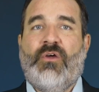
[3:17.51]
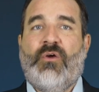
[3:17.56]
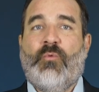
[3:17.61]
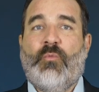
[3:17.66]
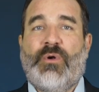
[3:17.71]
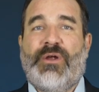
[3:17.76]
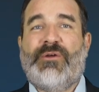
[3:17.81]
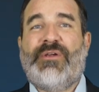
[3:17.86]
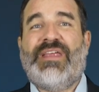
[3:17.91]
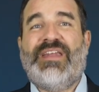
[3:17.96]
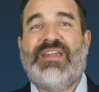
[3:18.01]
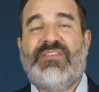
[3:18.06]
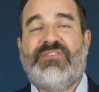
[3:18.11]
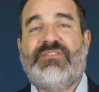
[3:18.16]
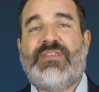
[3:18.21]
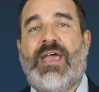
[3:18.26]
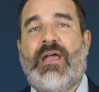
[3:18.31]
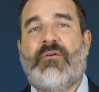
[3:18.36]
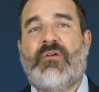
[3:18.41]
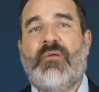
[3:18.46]
where it is
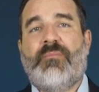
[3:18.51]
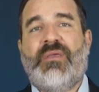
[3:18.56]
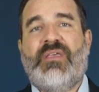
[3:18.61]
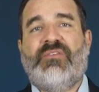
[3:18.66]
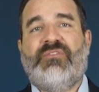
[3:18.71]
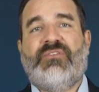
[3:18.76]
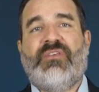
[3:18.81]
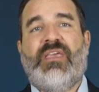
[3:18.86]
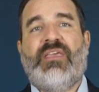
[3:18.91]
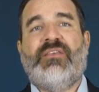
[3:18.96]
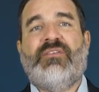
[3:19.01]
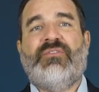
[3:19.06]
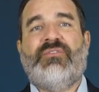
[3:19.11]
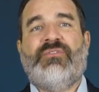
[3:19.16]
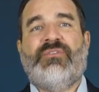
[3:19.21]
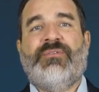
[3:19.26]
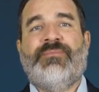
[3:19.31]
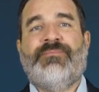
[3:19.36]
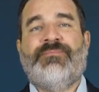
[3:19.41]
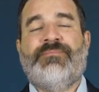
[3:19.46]
now our base case.